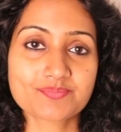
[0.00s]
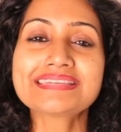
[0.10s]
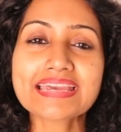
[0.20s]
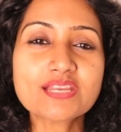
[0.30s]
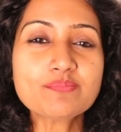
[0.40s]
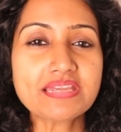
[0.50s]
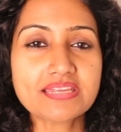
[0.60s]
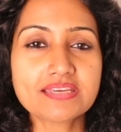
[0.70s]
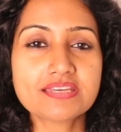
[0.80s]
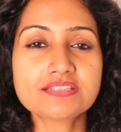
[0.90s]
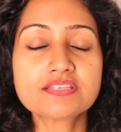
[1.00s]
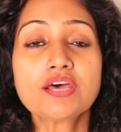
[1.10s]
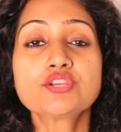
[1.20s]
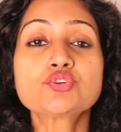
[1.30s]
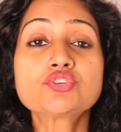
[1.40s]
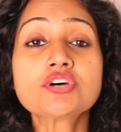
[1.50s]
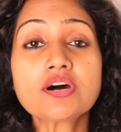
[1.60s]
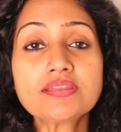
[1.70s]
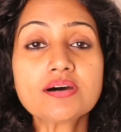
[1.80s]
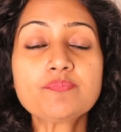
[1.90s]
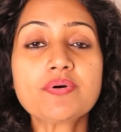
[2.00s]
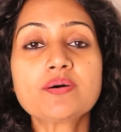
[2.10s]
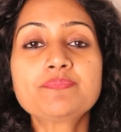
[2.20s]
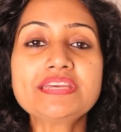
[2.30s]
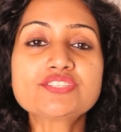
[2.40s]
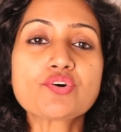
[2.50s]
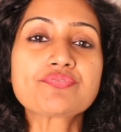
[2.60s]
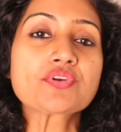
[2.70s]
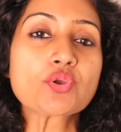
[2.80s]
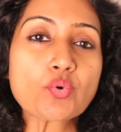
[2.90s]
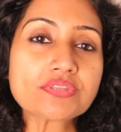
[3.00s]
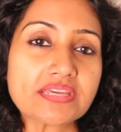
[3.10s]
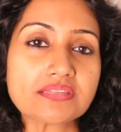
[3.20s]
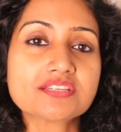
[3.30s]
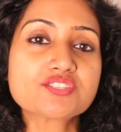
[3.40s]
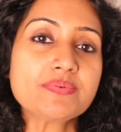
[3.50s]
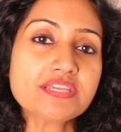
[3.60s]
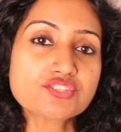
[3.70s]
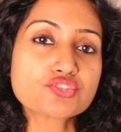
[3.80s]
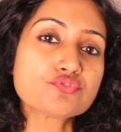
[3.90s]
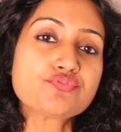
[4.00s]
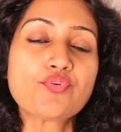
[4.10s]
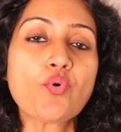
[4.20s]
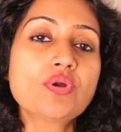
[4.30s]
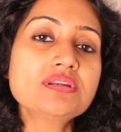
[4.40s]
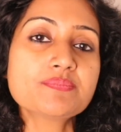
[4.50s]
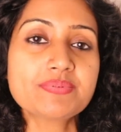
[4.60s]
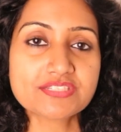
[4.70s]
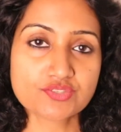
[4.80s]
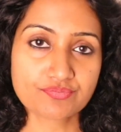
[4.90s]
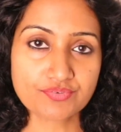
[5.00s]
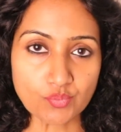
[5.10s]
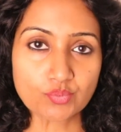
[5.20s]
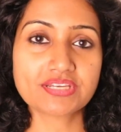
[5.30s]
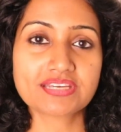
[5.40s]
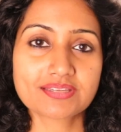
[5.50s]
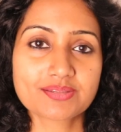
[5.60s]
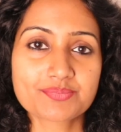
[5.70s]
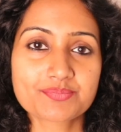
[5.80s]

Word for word: Second meaning is to turn up a piece of clothing. This means to fold a piece of clothing.